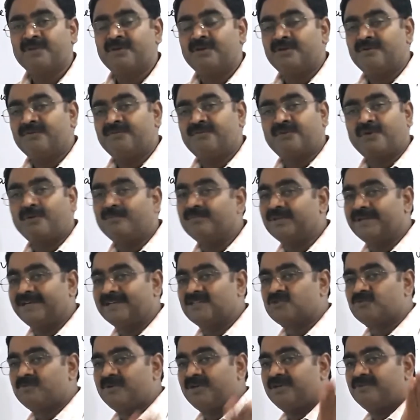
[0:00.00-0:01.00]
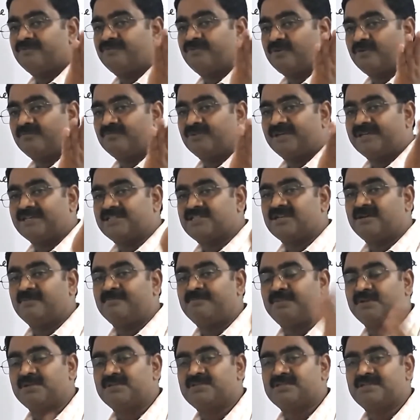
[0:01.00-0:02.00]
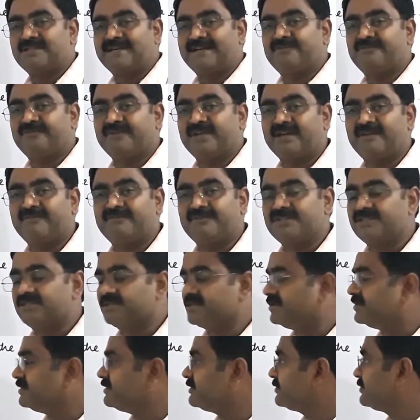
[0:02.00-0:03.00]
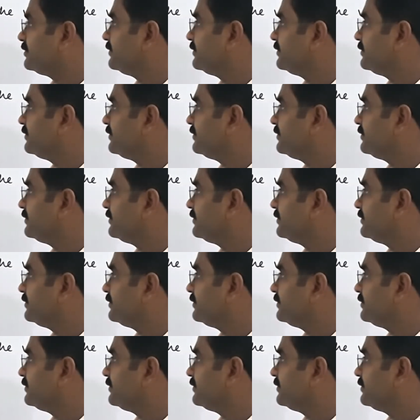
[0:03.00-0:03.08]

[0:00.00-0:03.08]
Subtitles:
from the examples that we have discussed?